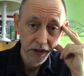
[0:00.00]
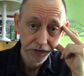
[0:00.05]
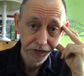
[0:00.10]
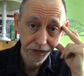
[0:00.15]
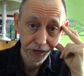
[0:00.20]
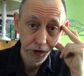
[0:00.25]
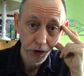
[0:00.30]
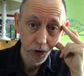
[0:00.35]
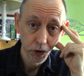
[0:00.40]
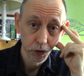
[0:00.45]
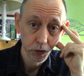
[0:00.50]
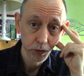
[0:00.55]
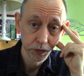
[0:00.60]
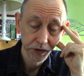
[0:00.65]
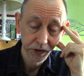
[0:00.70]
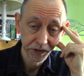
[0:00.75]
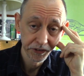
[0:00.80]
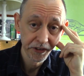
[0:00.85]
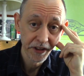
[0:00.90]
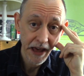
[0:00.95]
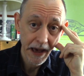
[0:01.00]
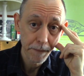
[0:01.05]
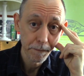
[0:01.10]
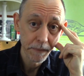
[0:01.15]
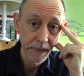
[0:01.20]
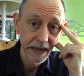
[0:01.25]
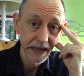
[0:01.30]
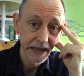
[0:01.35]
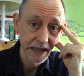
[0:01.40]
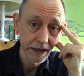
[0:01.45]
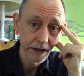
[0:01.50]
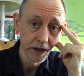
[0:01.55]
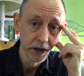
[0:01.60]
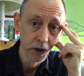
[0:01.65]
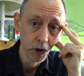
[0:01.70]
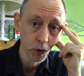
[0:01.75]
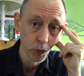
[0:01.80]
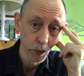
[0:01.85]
So does that mean